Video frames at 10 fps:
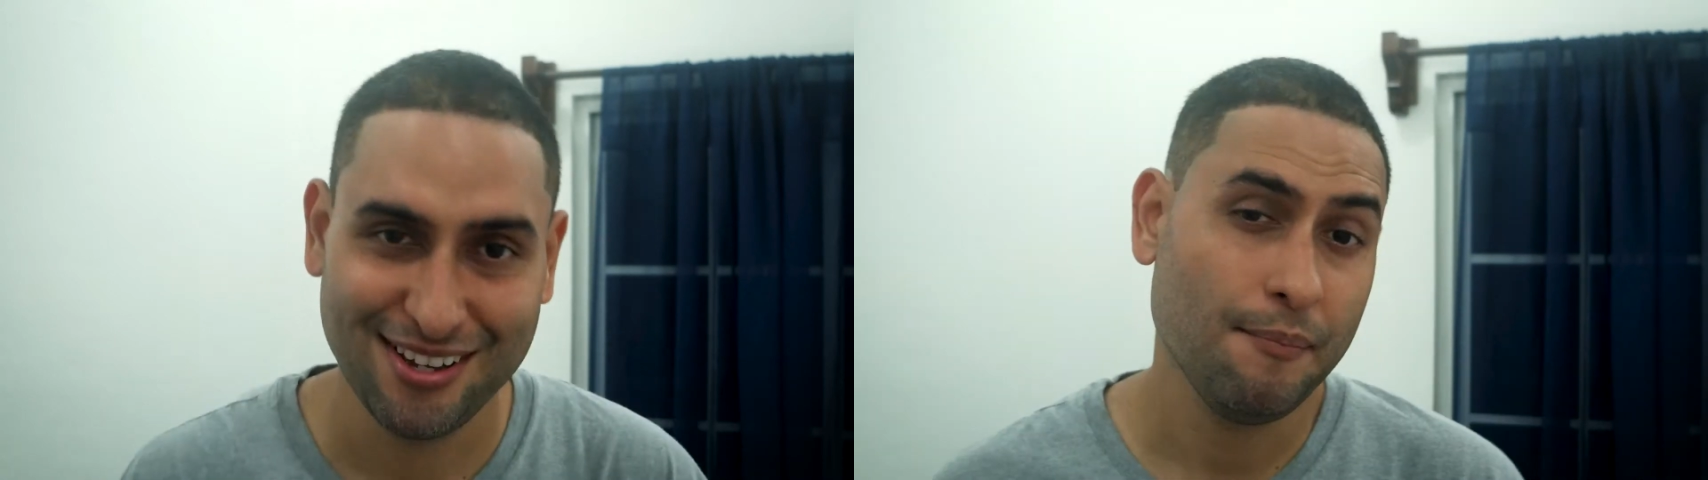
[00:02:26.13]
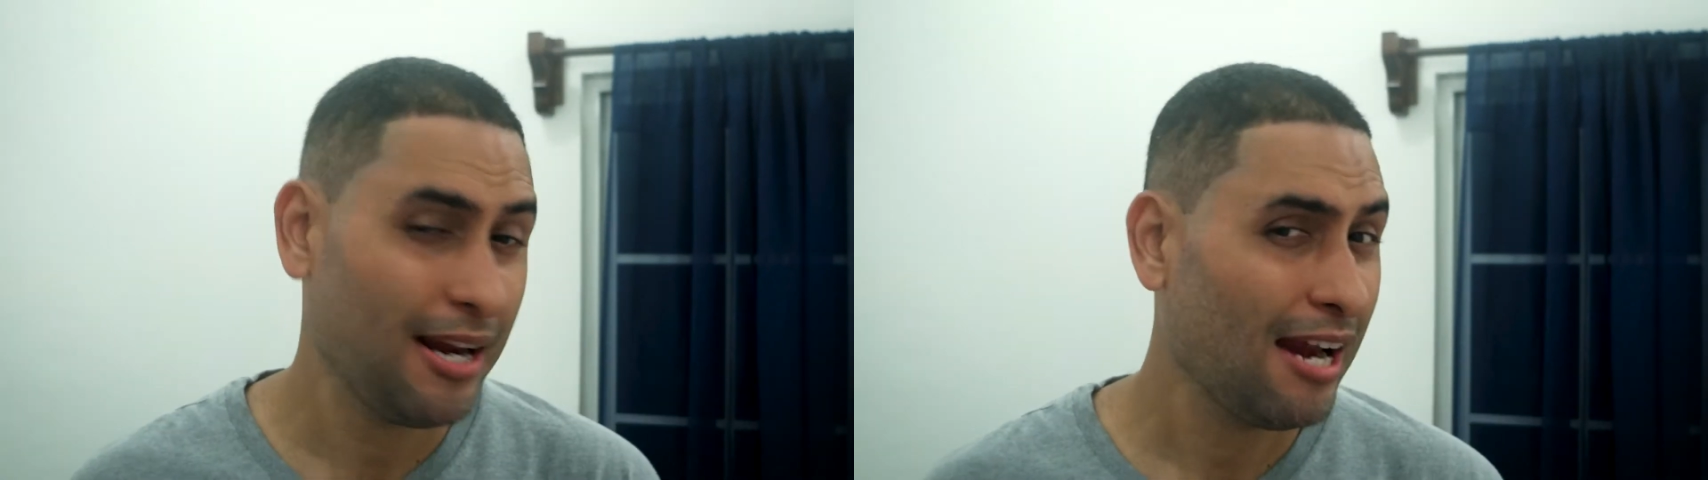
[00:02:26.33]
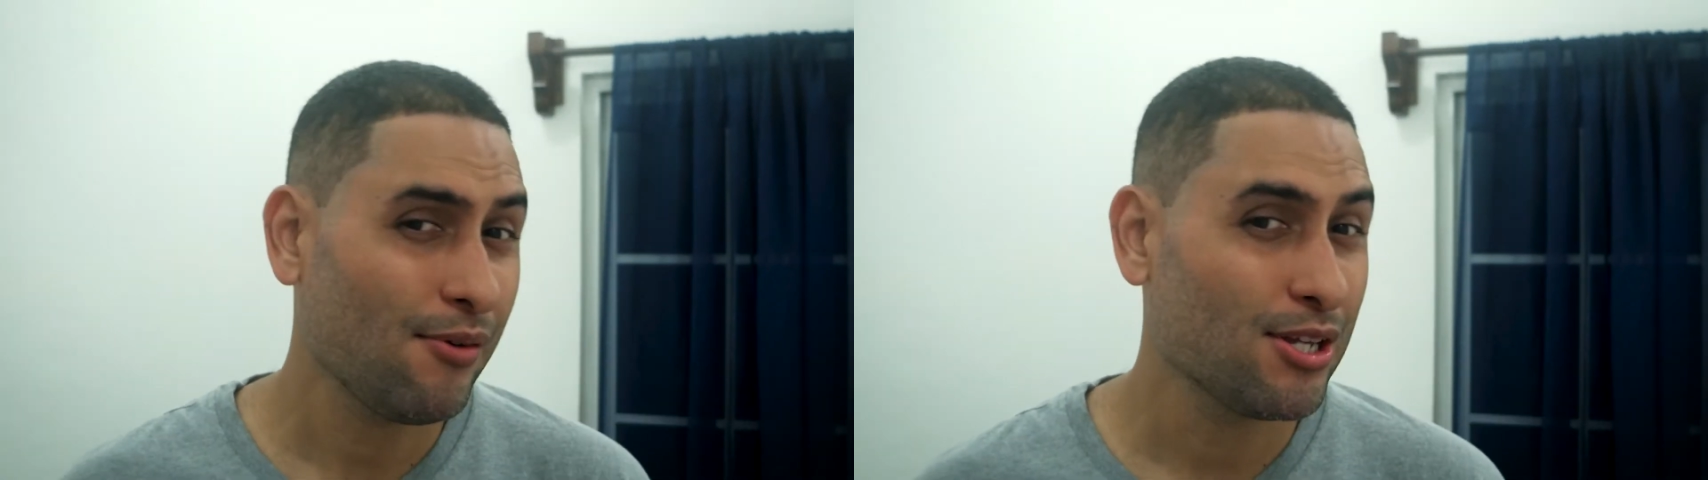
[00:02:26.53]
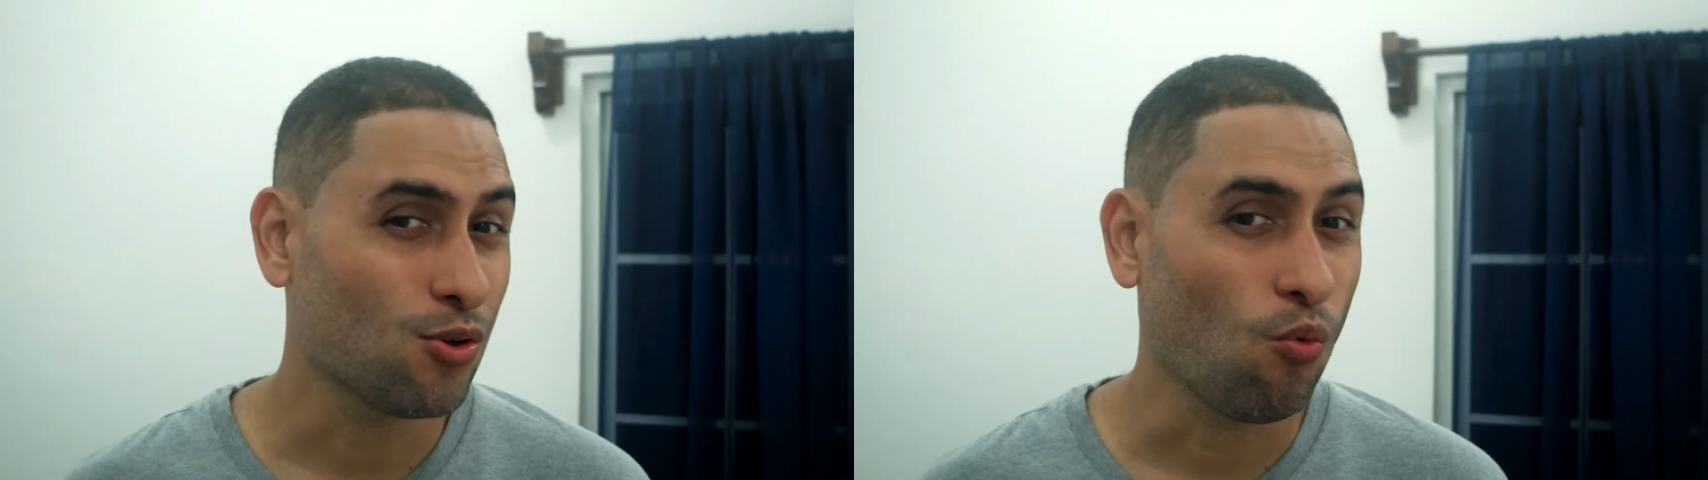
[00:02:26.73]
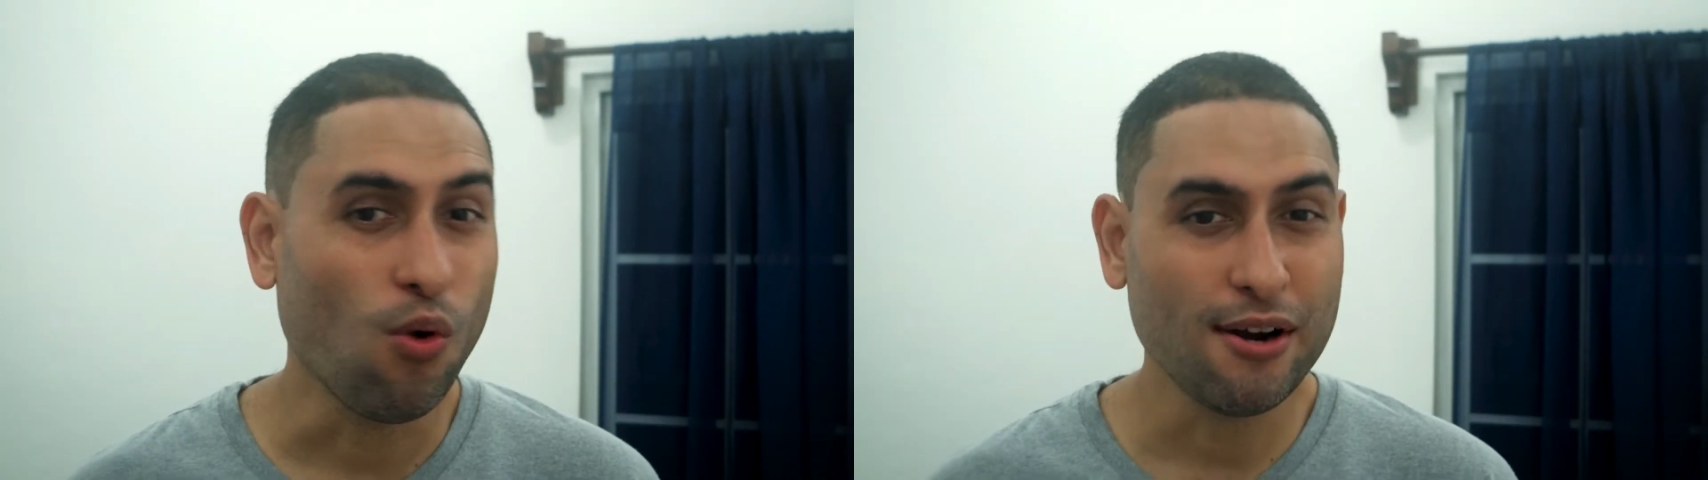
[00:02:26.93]
But
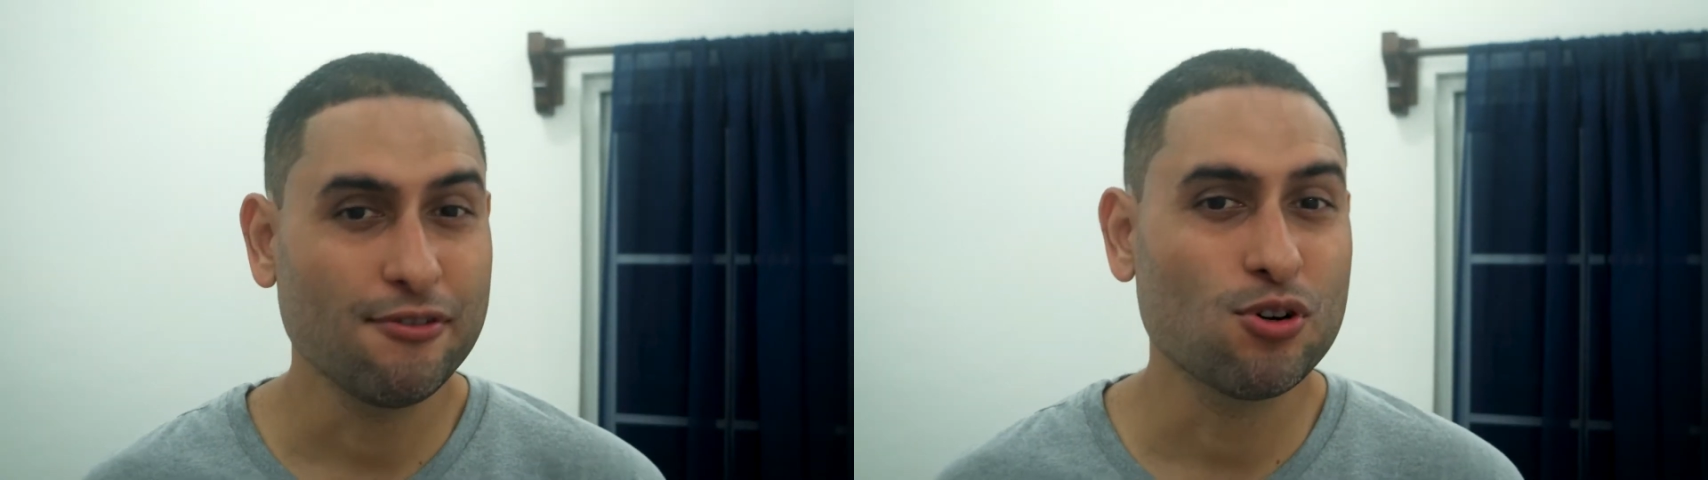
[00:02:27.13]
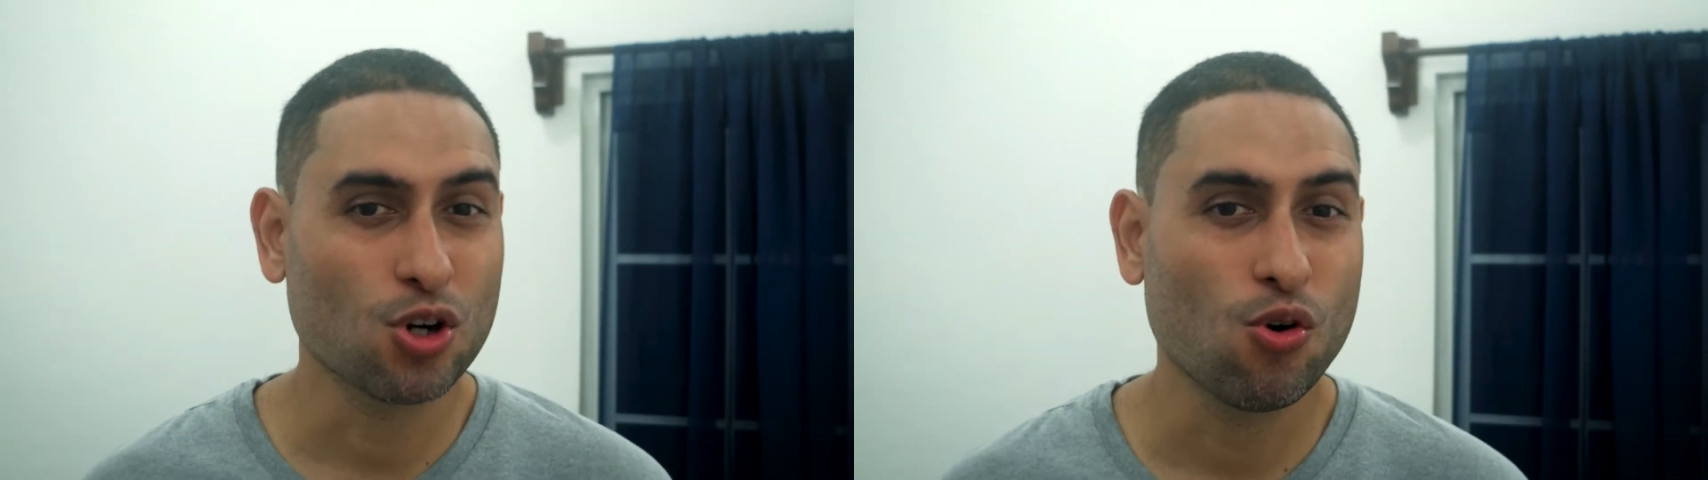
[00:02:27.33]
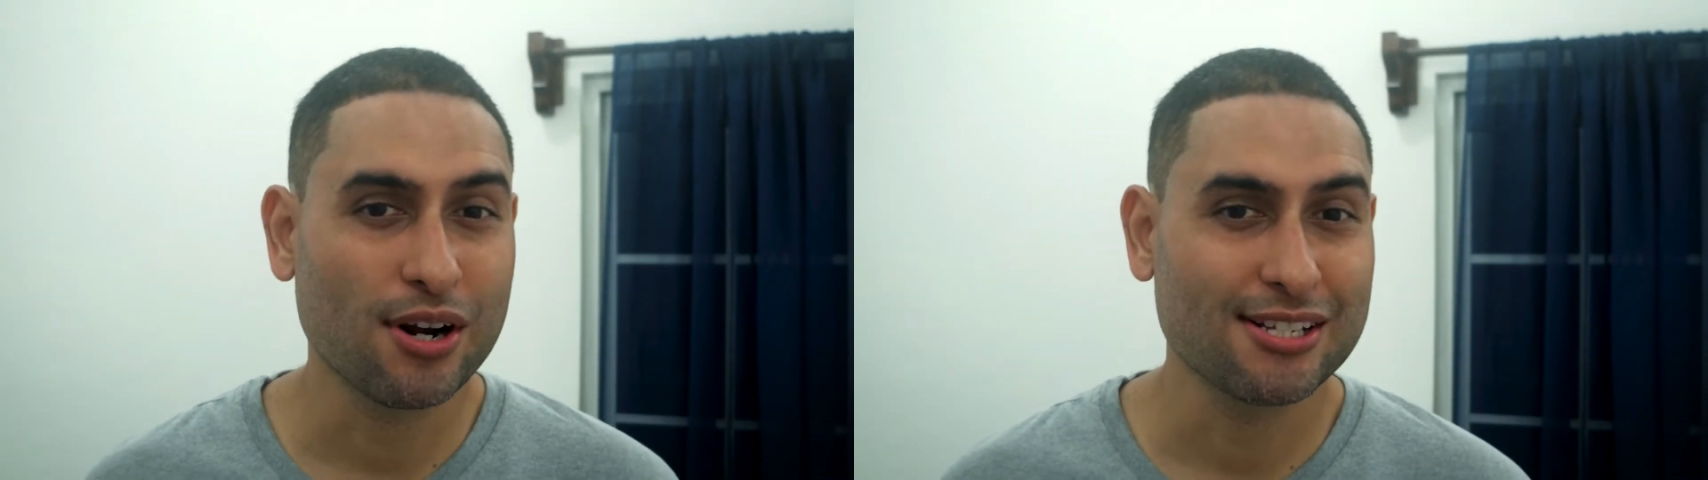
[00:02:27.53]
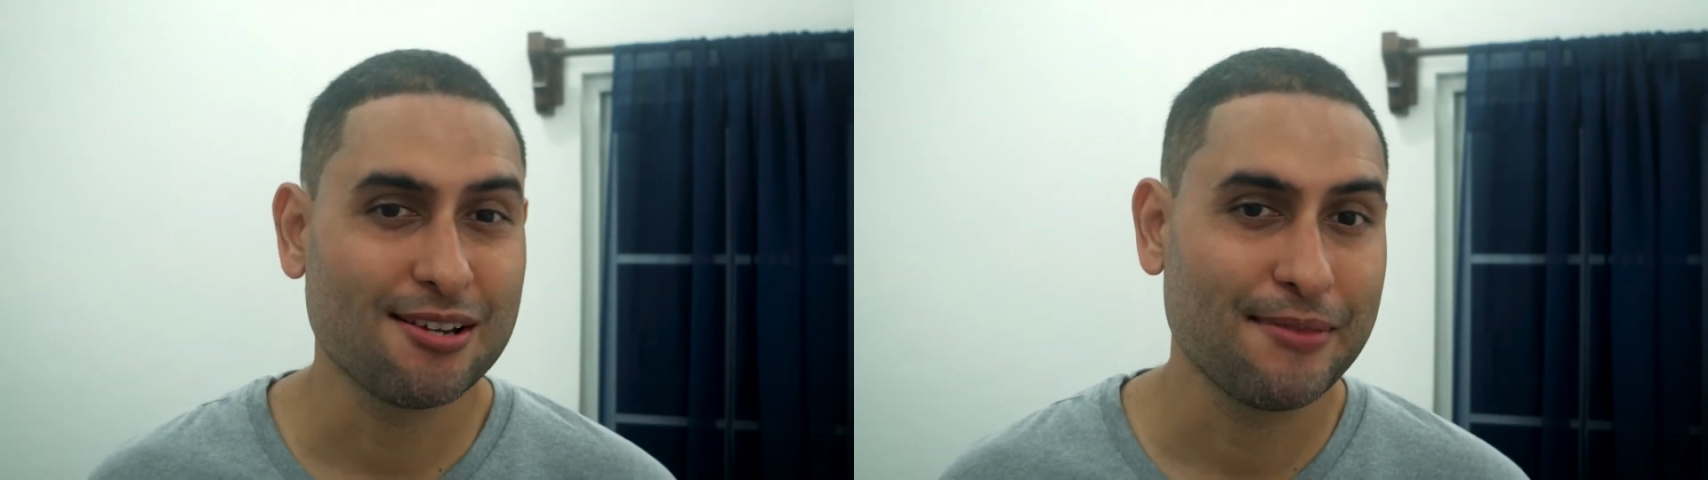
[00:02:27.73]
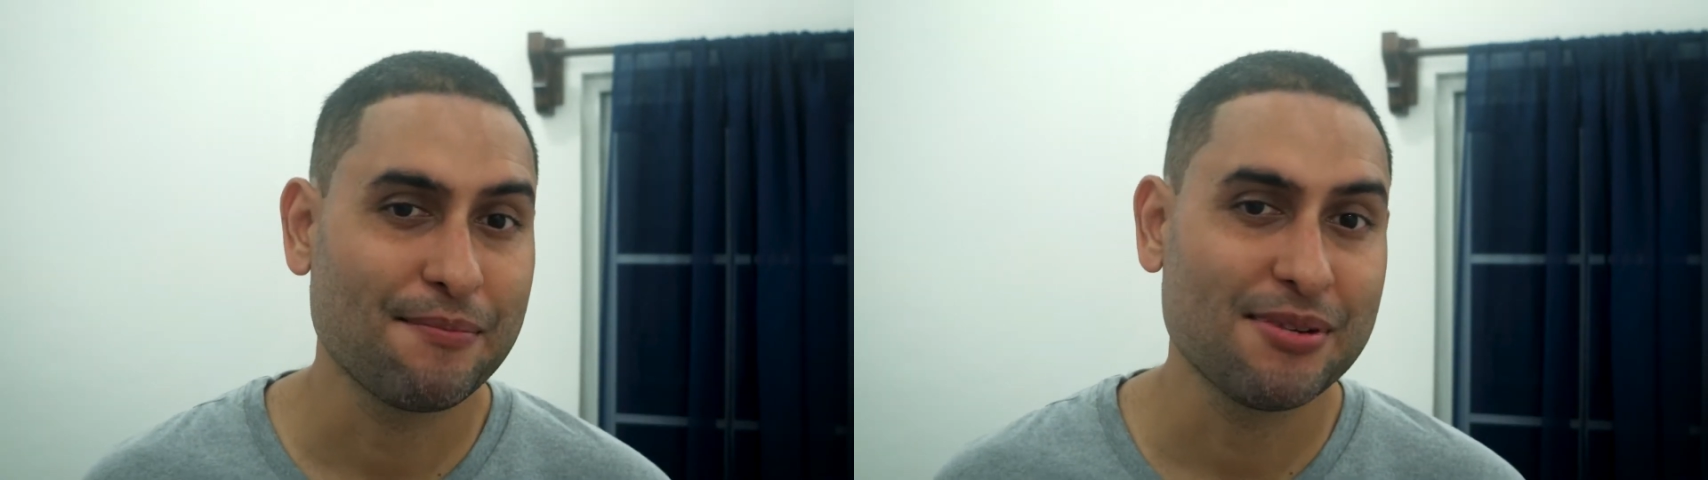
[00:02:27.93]
anyways, what if you're recording something